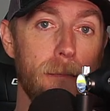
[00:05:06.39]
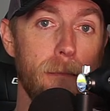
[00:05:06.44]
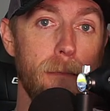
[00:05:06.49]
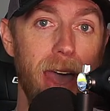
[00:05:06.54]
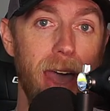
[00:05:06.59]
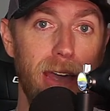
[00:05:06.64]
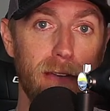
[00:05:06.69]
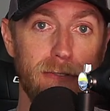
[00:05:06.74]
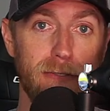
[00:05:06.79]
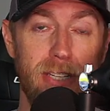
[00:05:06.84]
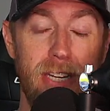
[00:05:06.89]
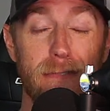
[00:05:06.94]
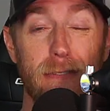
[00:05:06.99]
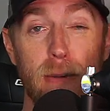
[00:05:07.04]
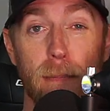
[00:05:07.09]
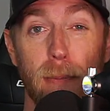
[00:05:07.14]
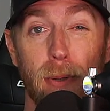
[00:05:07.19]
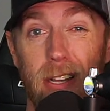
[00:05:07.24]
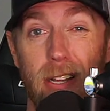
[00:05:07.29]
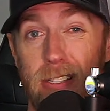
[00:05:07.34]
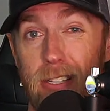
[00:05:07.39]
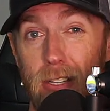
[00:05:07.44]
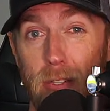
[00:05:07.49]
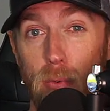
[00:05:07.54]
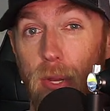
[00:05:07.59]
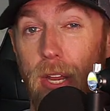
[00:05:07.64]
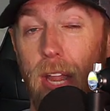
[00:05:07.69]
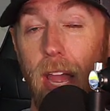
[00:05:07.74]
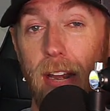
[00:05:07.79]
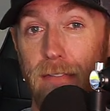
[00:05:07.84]
MAVTV Plus as
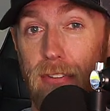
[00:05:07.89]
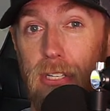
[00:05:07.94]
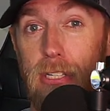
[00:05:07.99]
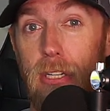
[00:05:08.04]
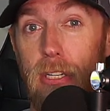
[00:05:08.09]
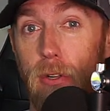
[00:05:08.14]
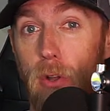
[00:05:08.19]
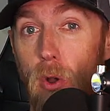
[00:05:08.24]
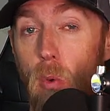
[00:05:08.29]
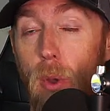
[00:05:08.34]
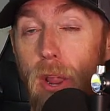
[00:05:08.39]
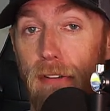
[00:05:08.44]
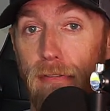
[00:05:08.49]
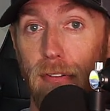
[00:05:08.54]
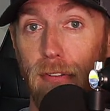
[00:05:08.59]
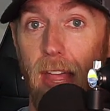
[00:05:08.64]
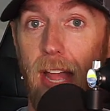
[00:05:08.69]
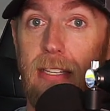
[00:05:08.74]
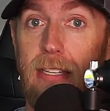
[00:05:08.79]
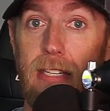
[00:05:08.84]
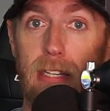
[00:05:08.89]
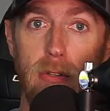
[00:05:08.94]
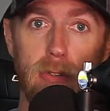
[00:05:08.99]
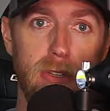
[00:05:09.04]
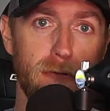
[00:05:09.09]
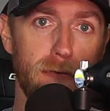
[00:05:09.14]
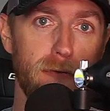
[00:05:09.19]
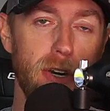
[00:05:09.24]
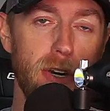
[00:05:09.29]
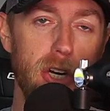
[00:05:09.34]
we kind of still await for that deal
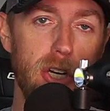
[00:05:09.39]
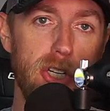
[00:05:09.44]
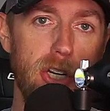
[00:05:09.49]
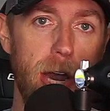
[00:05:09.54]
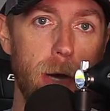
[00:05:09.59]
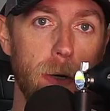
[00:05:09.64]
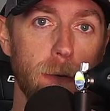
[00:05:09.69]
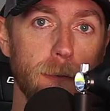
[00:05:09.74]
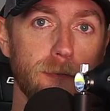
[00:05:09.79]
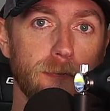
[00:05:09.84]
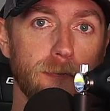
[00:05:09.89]
to finish out.